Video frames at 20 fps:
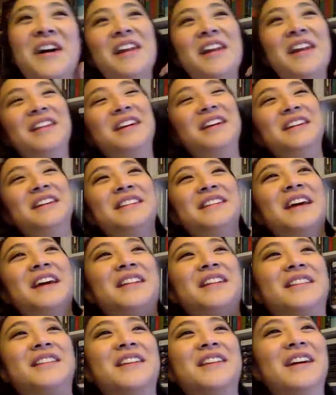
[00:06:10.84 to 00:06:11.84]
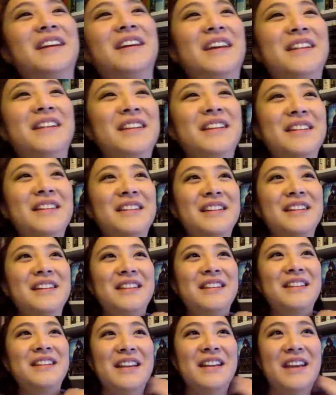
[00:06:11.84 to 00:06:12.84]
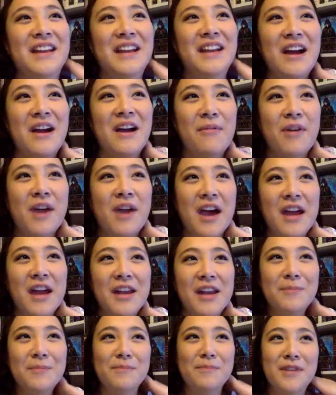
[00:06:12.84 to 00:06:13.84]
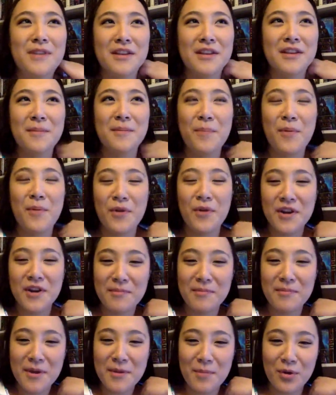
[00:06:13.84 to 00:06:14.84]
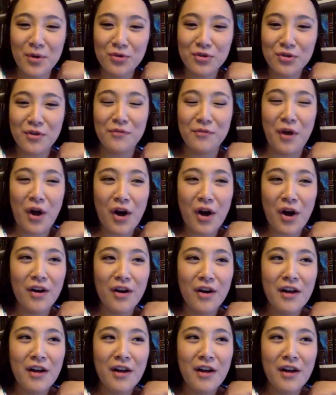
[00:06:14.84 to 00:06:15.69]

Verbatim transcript: Like that's, I guess that's the thing that kind of disappointed me most of all,